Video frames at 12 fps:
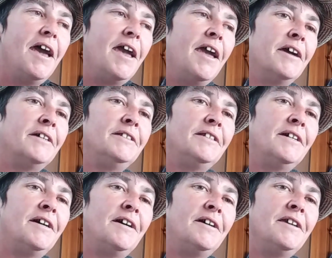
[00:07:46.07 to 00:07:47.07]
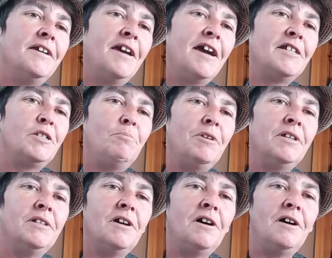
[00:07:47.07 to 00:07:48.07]
And it has
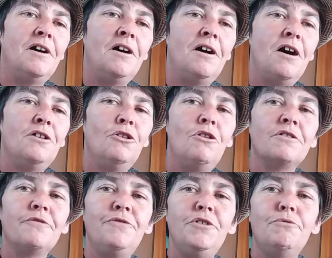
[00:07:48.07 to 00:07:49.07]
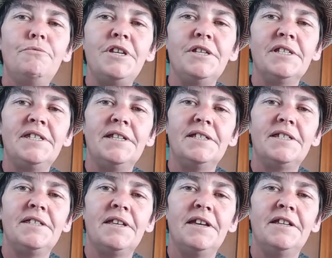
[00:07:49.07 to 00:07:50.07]
been a long few weeks since
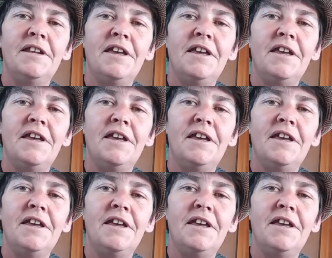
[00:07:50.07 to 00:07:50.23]
then,